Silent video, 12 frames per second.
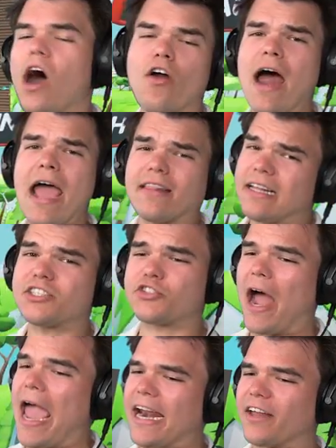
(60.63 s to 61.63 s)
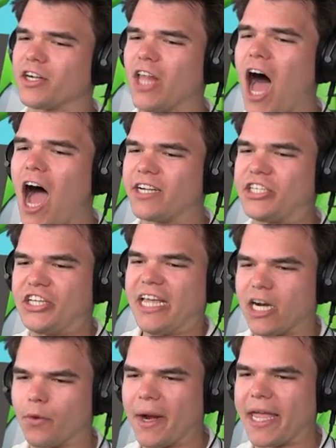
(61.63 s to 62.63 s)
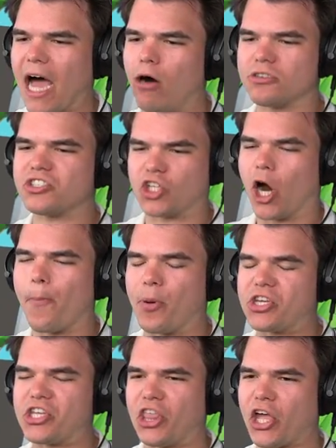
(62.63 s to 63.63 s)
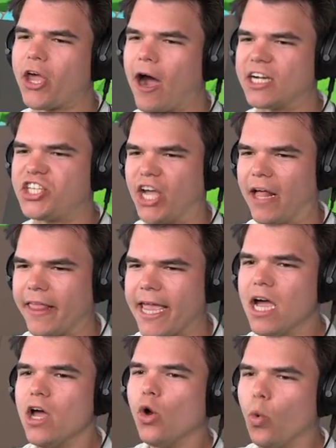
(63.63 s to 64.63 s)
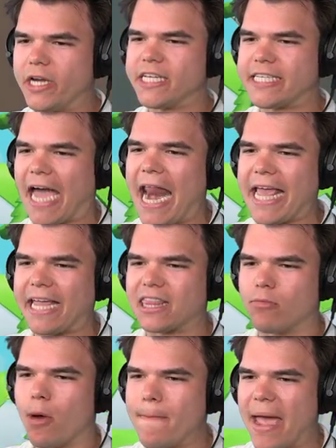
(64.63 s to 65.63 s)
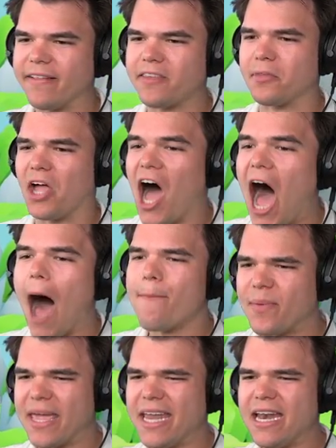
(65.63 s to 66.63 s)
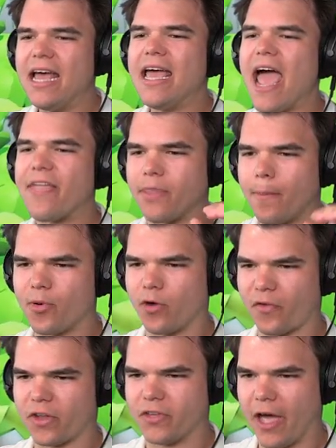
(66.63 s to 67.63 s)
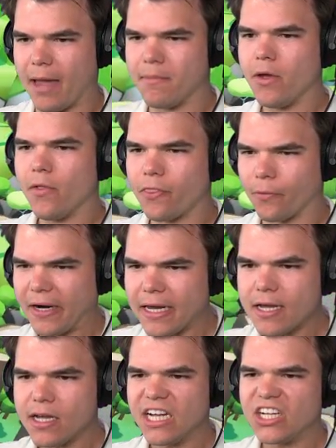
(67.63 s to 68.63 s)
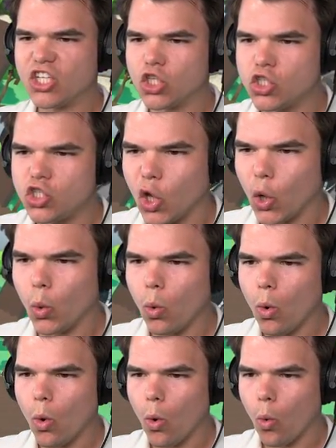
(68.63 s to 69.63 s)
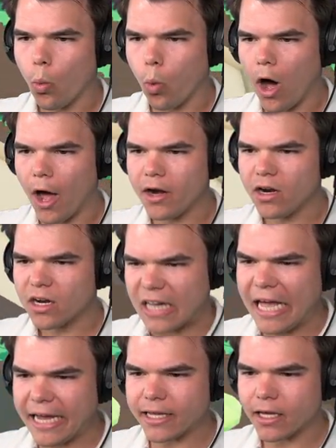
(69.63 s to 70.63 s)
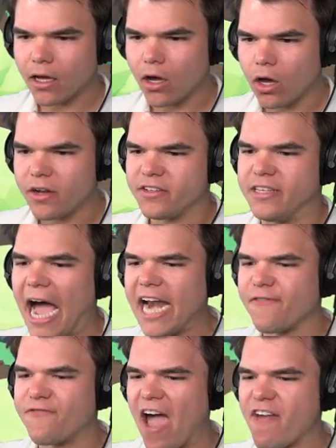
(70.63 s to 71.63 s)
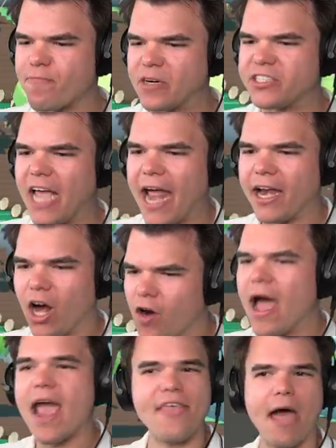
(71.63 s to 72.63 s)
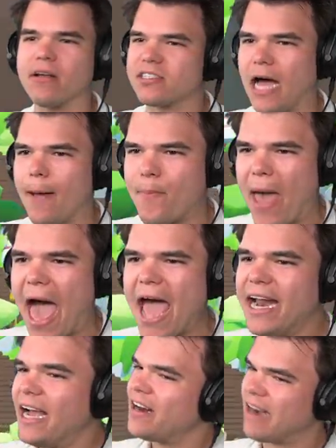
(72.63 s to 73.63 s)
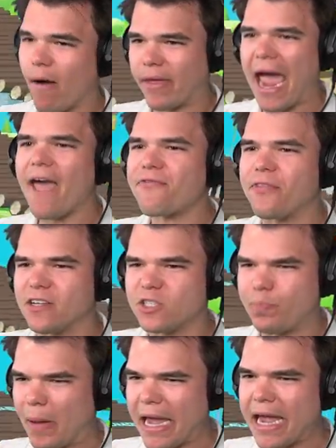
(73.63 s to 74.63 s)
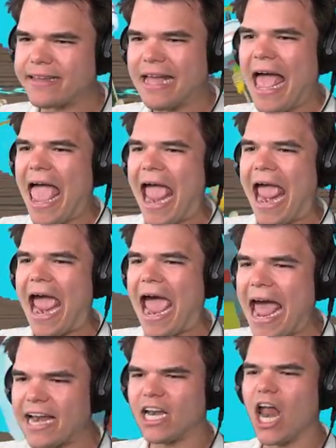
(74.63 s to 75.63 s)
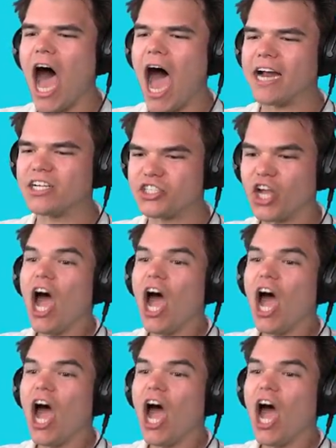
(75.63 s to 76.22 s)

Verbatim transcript: All right, let's try another launch. Here we go. Start pushing the cart, Jelly. We just gotta get the momentum to hop in at the perfect time. 3, 2, 1, click! 95%. All right, that was not bad. Now get the speed and launch.